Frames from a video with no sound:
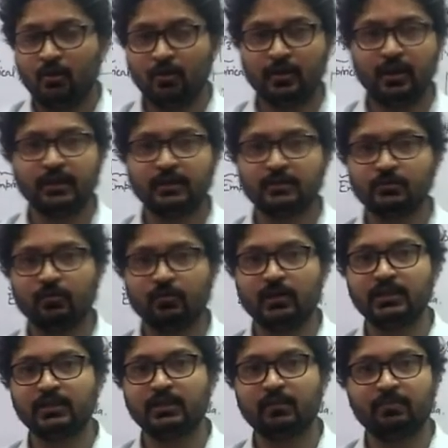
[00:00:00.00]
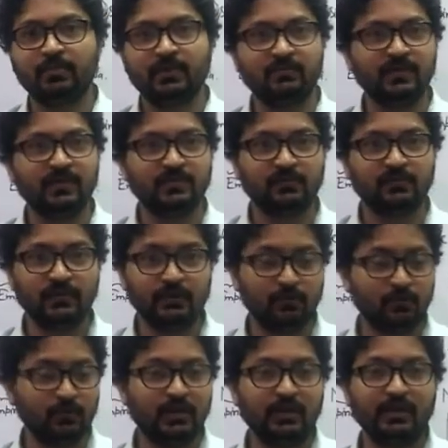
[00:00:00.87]
Okay, so in the previous
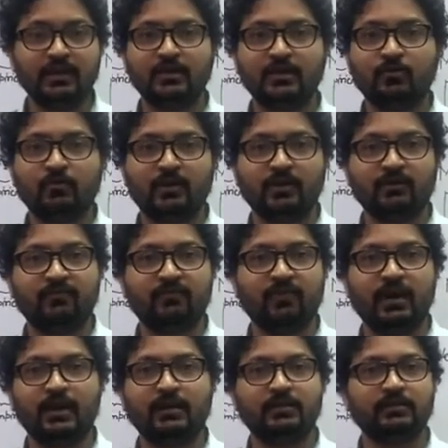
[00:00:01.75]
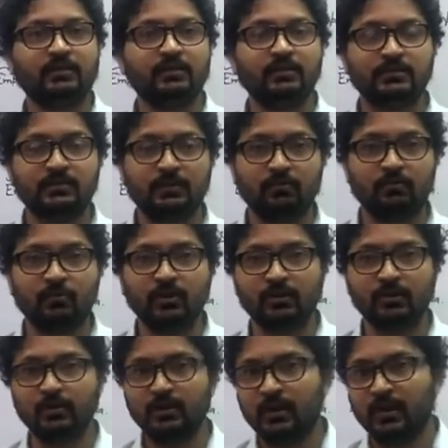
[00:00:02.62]
video, the link you can find in the
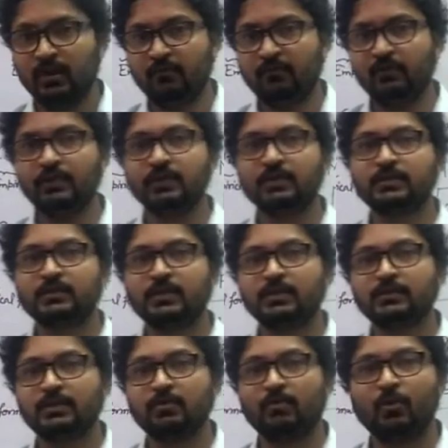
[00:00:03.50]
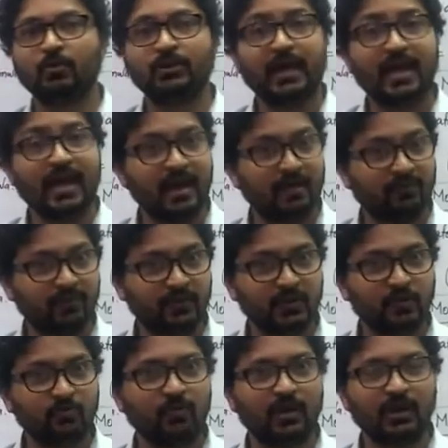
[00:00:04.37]
description, we discussed about
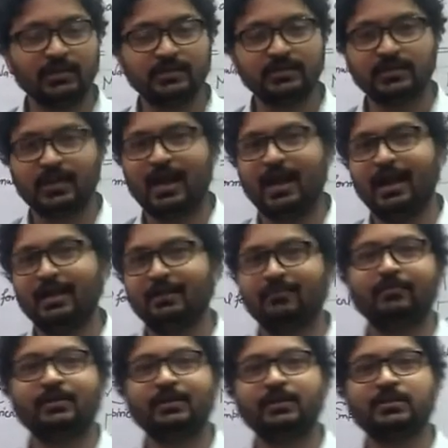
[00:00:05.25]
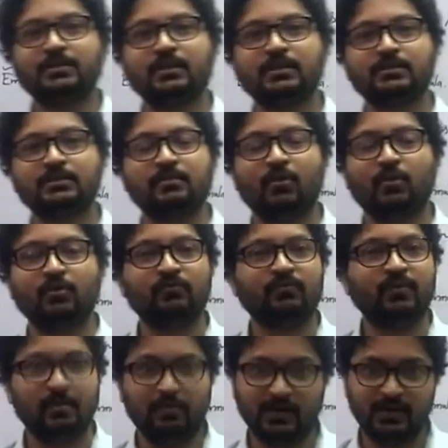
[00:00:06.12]
average mass and we discussed
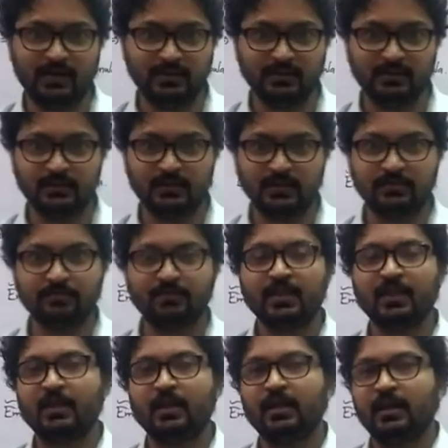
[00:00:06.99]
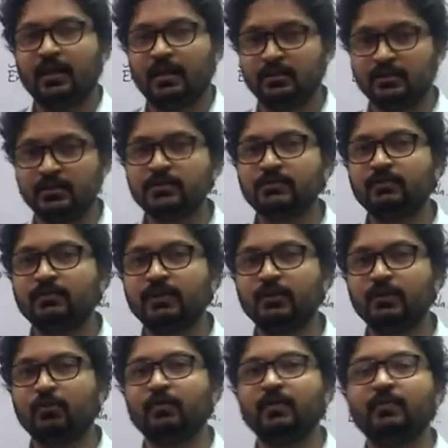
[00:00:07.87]
about vapor density. In this
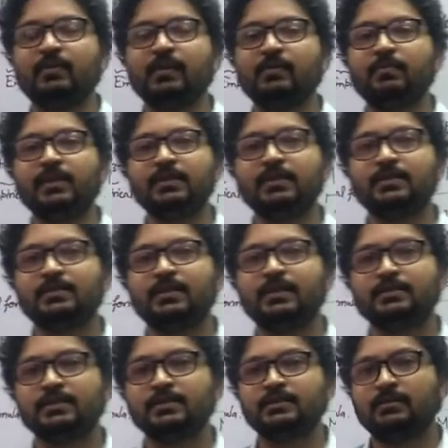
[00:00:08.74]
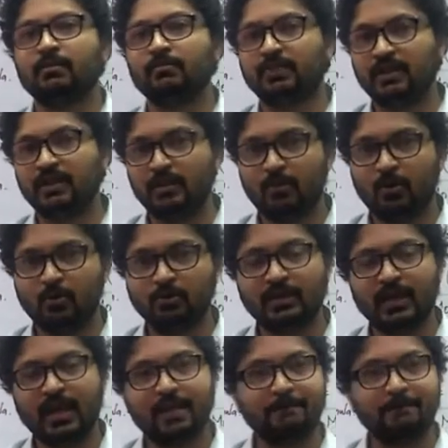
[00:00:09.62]
video, we will be discussing something
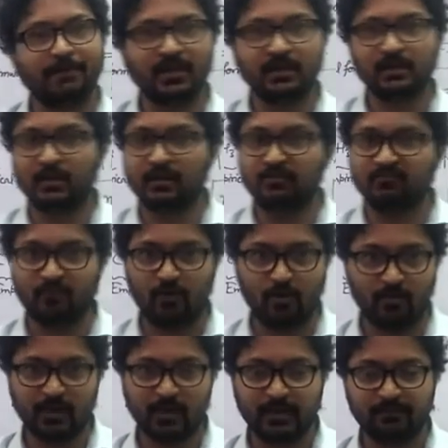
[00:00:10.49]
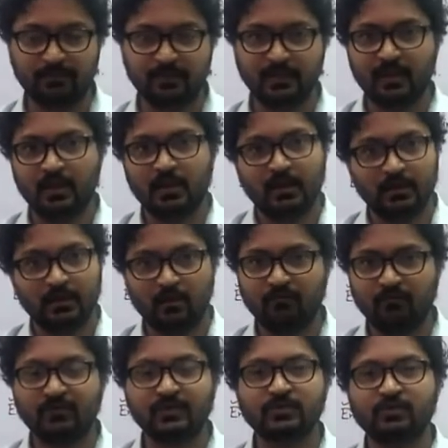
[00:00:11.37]
about empirical formula.
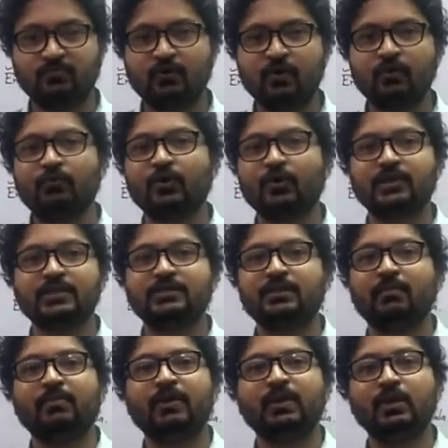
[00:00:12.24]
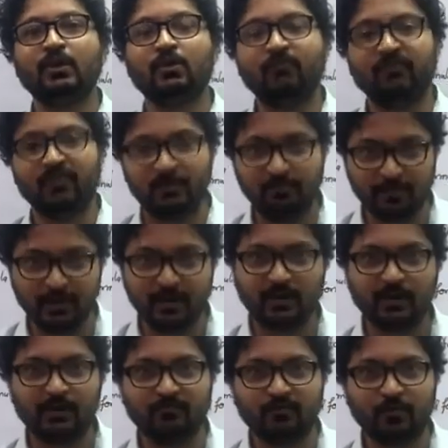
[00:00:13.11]
Now, first of all, what is the meaning of
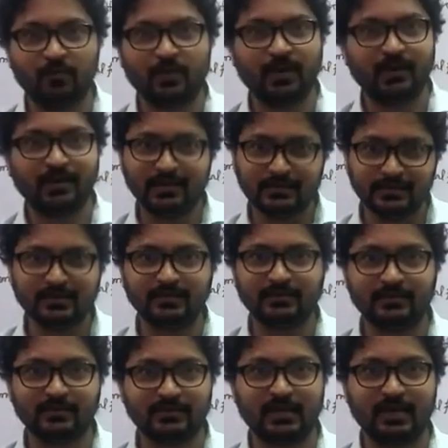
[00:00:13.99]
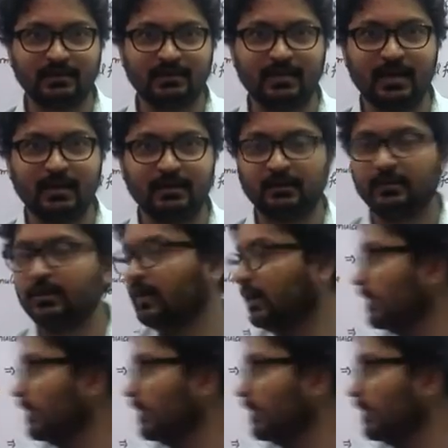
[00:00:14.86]
empirical formula? Let's understand that.